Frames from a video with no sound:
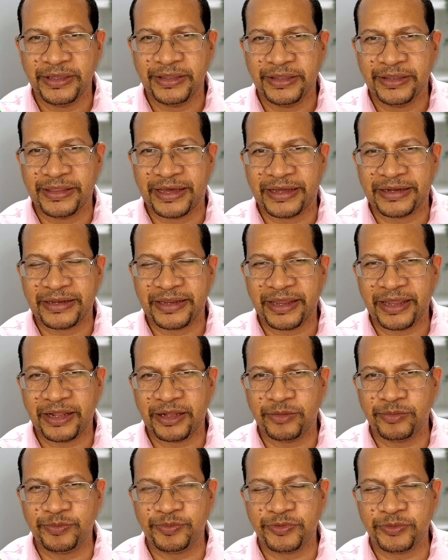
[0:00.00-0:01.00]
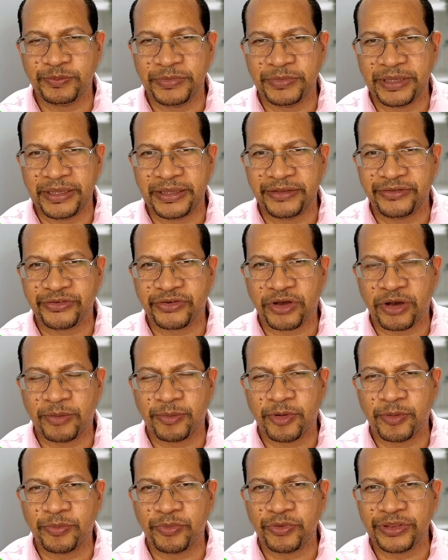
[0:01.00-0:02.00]
that helped me to come
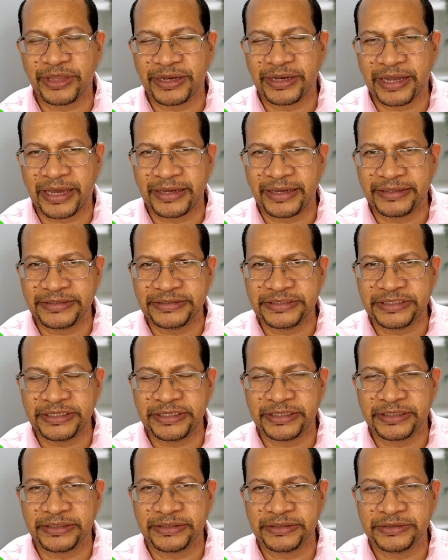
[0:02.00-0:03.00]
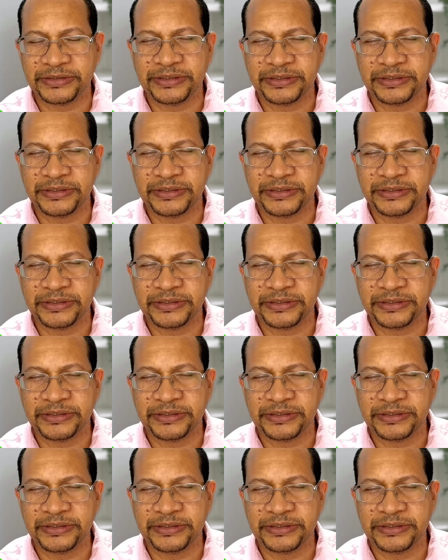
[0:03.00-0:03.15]
up with an idea